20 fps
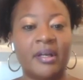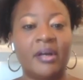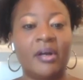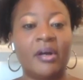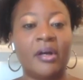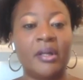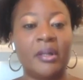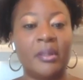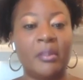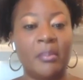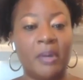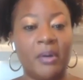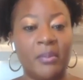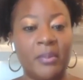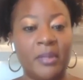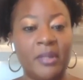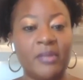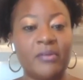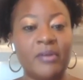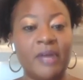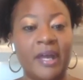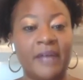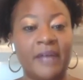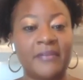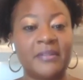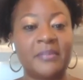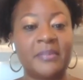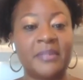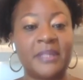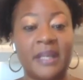on the moment you have
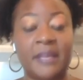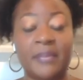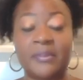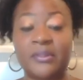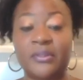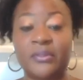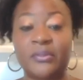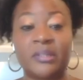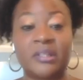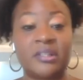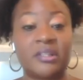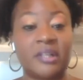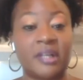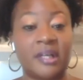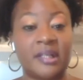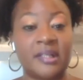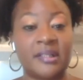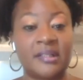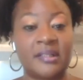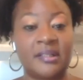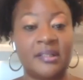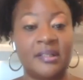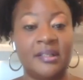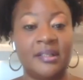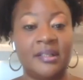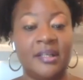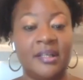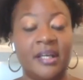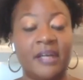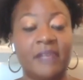to be able to adjust
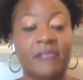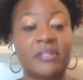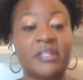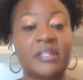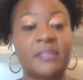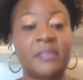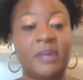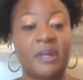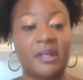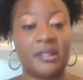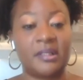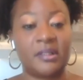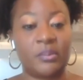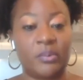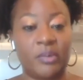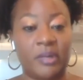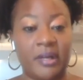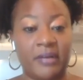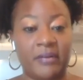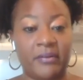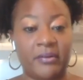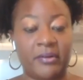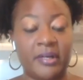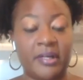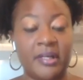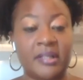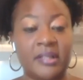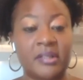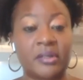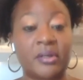and respond to whatever
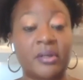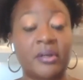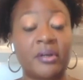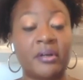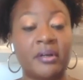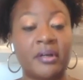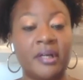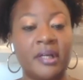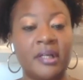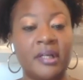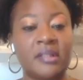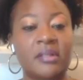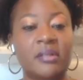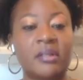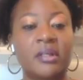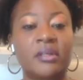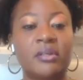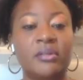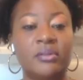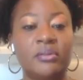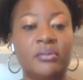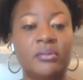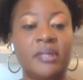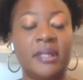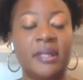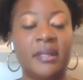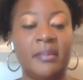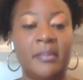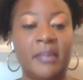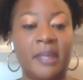is occurring so that you
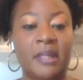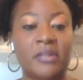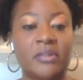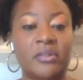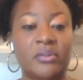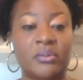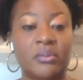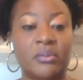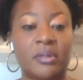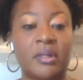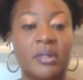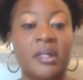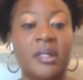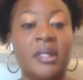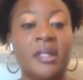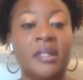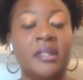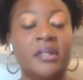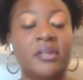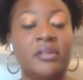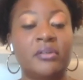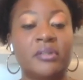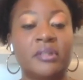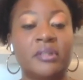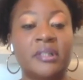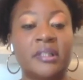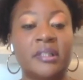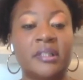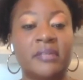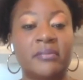can make sure that you're
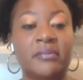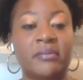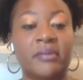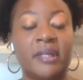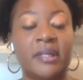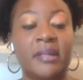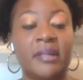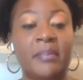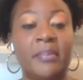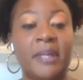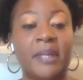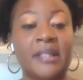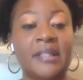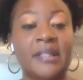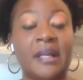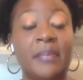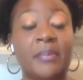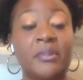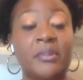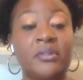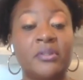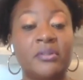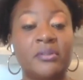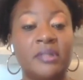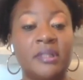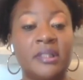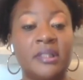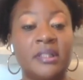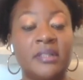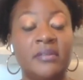delivering the best
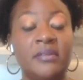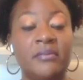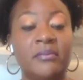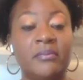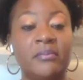opportunity